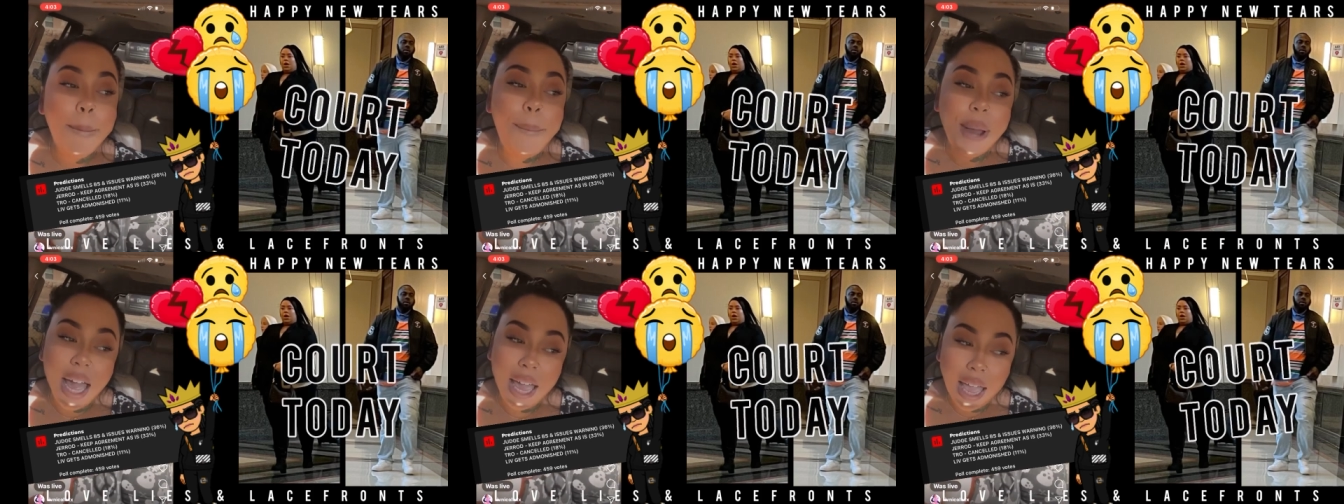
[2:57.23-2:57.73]

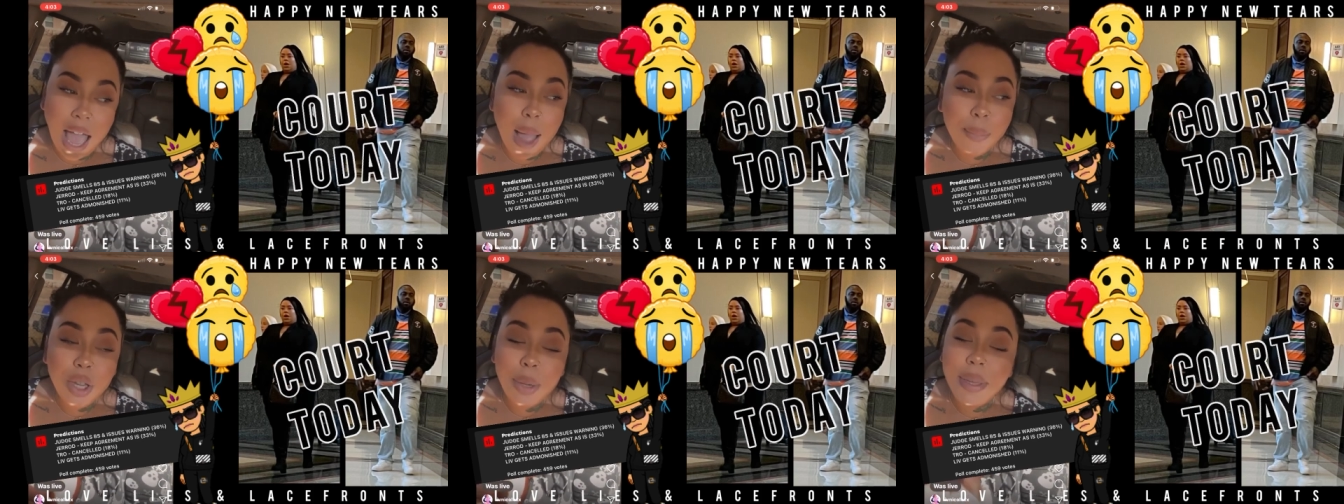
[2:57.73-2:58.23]
But
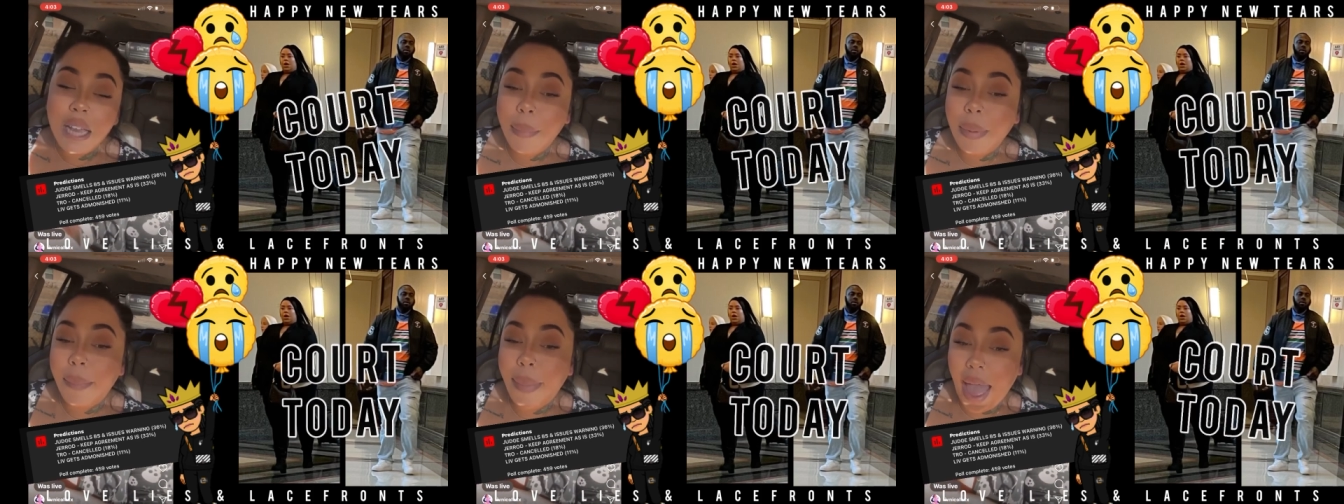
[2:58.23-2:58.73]
I'm going to be
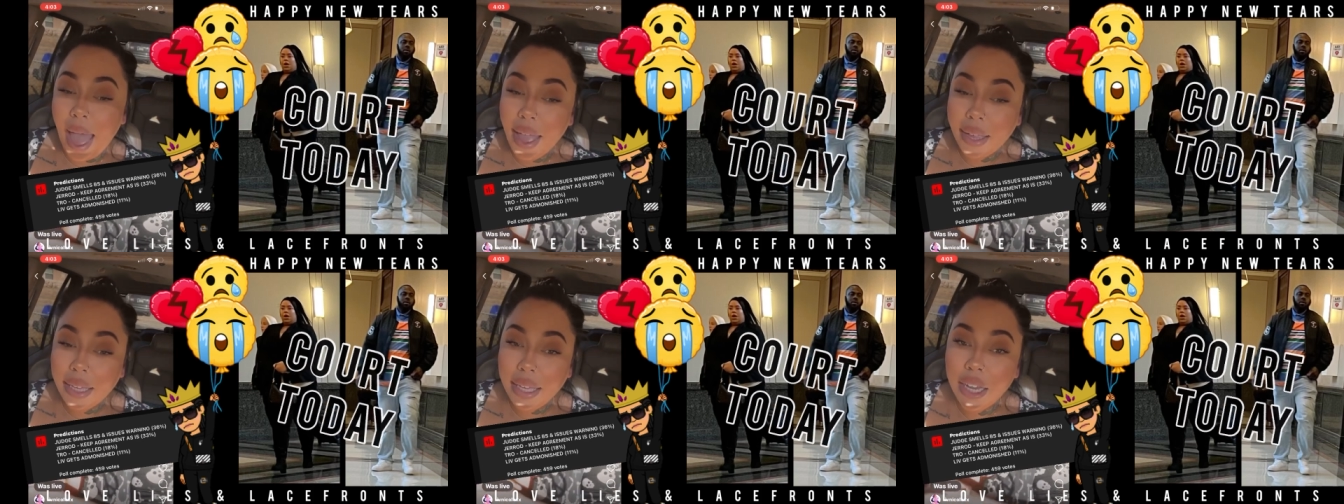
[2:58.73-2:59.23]
coming
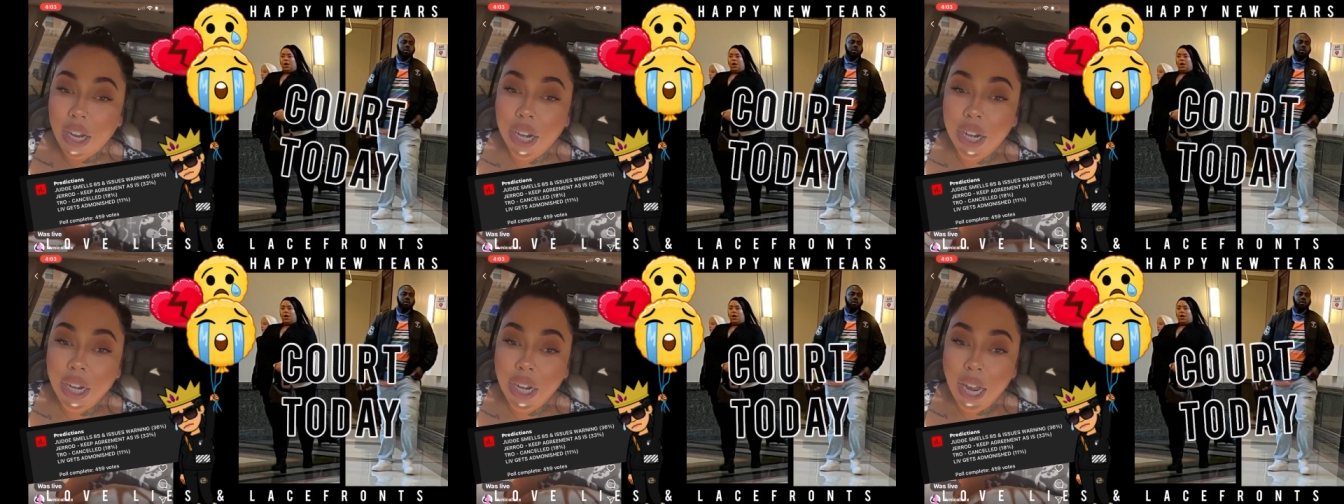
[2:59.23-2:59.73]
back
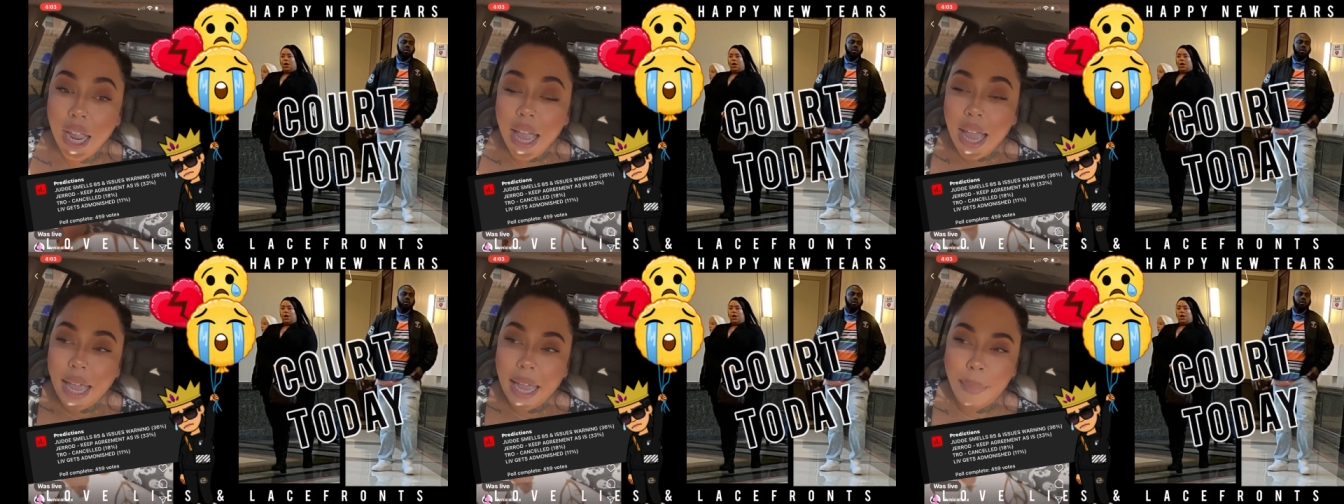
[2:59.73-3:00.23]
here
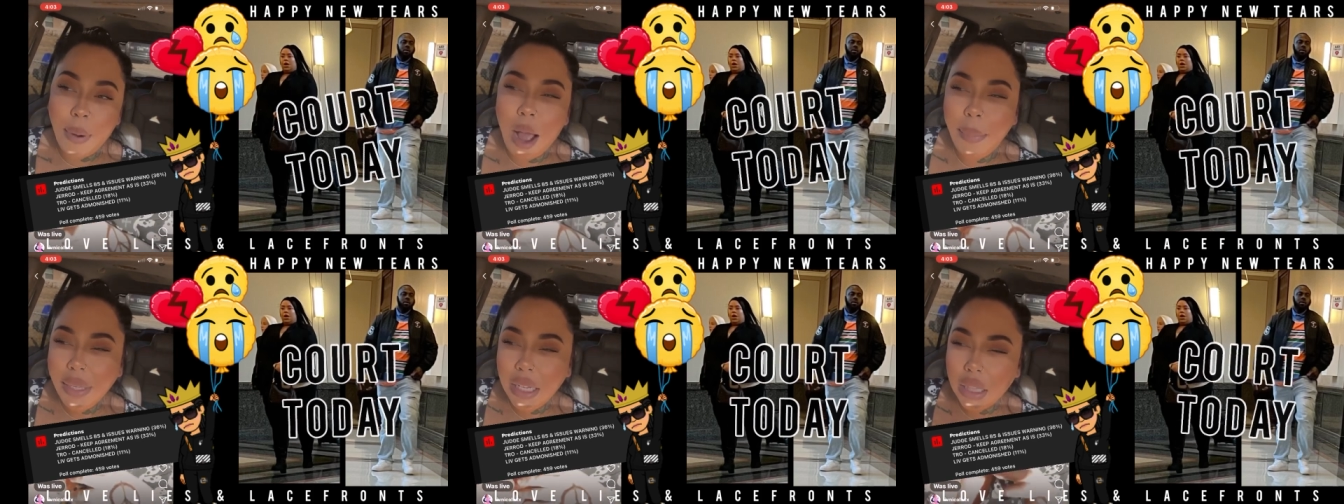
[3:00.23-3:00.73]

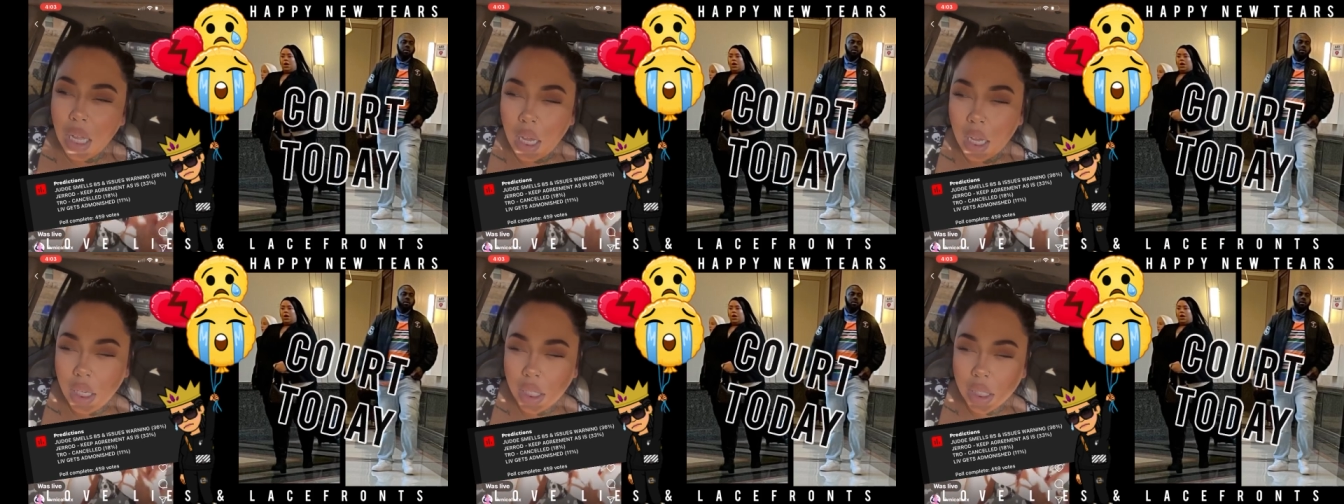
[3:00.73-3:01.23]
probably in
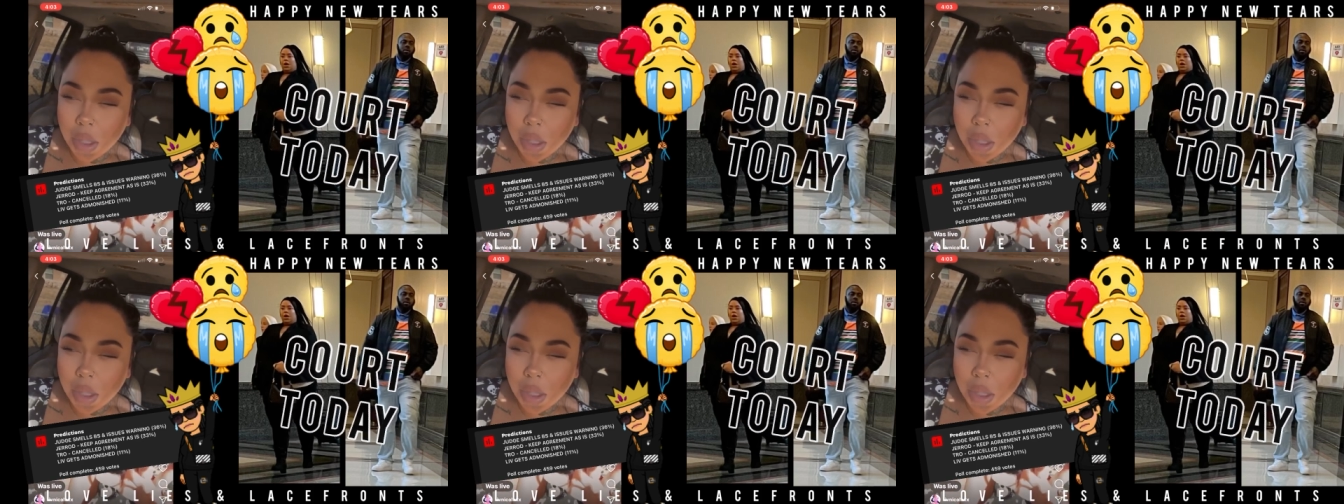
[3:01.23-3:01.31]
like